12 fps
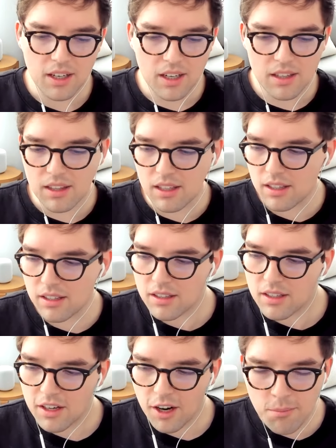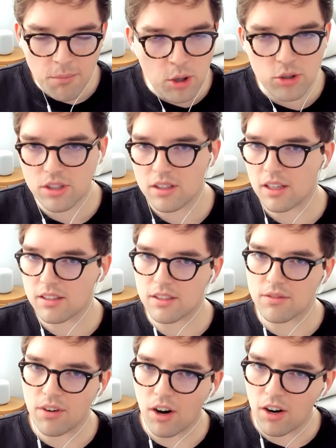the emotion that's
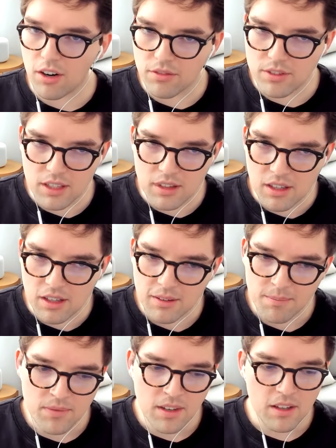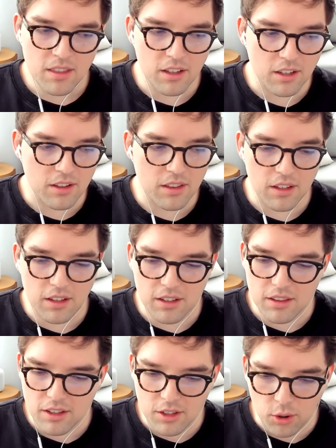involved in
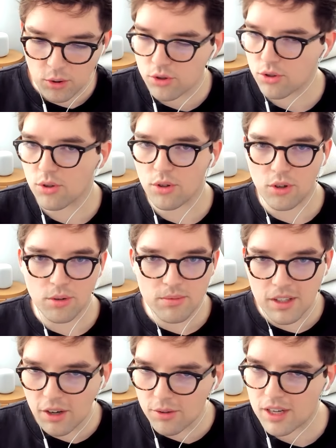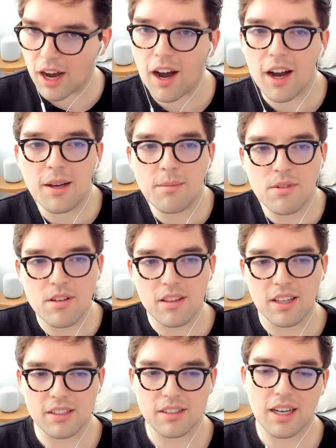the cultural times and
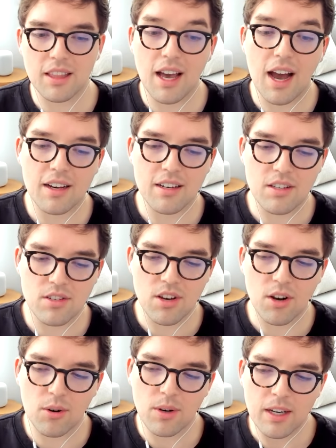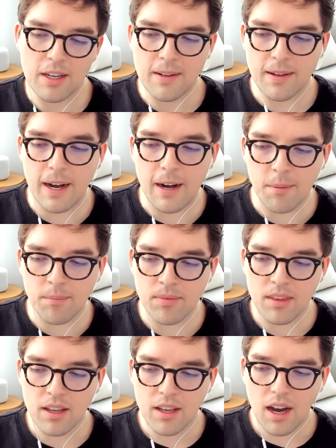things like that. And so
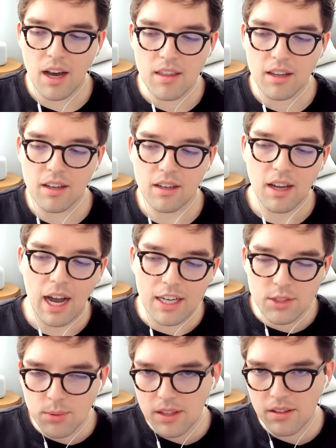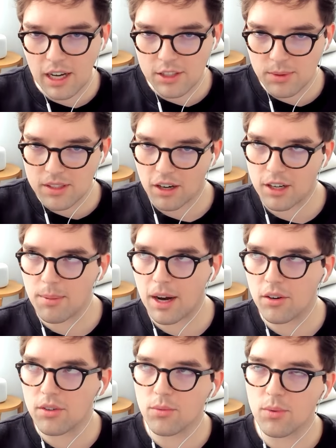I think as we talk
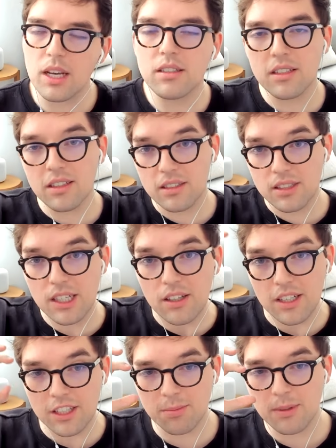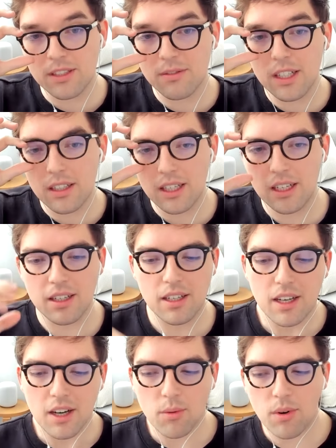about raising the ceiling specifically,
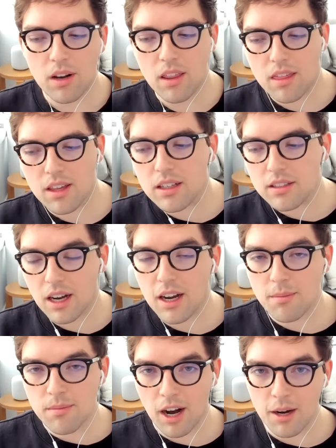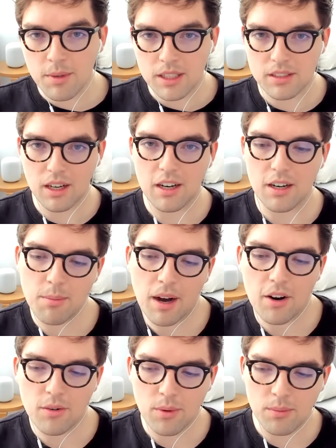one of the things I'm excited
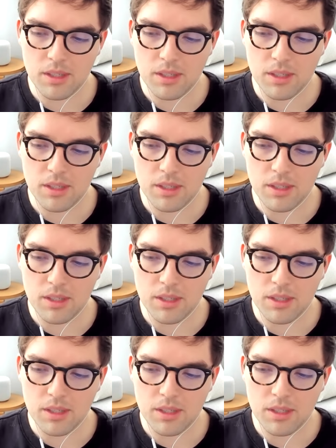about when we